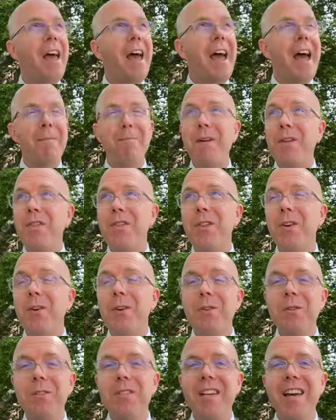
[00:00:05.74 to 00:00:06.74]
Happy
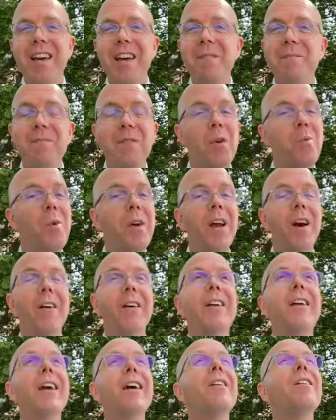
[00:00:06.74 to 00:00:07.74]
Thursday. We
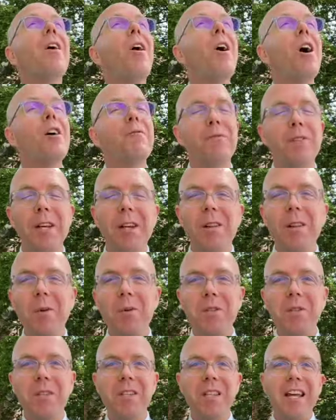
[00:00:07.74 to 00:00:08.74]
are getting awfully
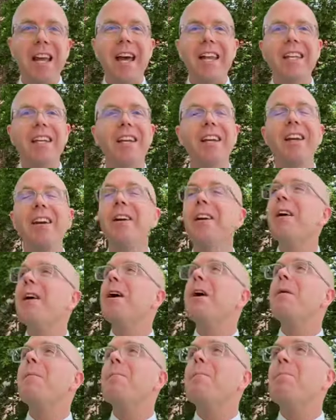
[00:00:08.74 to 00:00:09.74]
close to the end here.
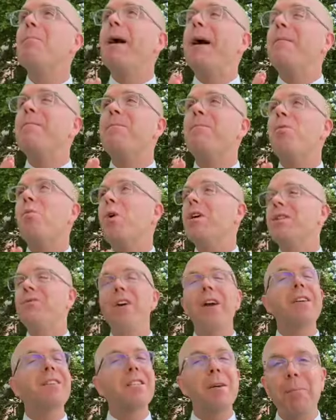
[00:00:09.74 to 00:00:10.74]
But what's
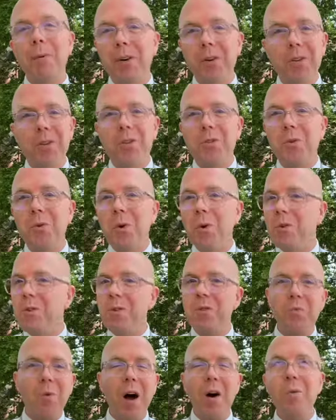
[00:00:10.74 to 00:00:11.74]
very typical in schools
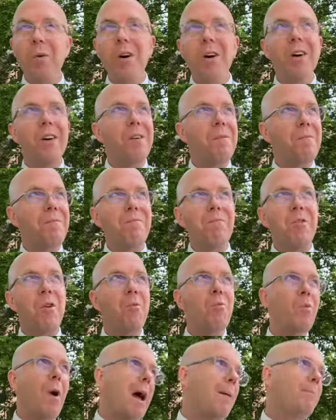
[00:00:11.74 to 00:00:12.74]
is while we're
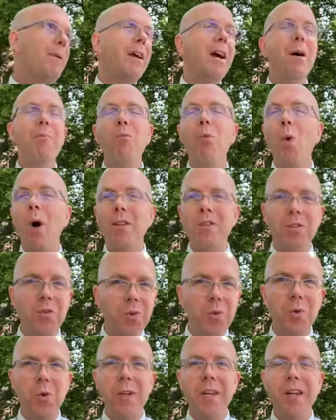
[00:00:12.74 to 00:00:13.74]
wrapping up one
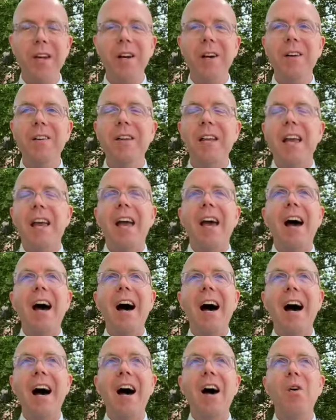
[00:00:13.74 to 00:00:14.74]
school year,
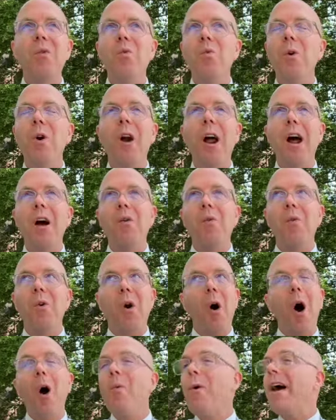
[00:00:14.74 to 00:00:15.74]
uh, we're,
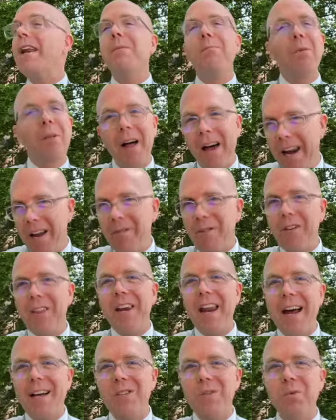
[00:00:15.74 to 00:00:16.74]
we're already planning for
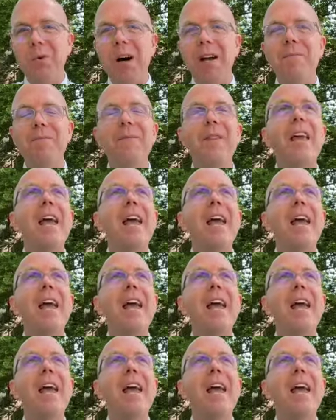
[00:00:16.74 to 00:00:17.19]
the next one.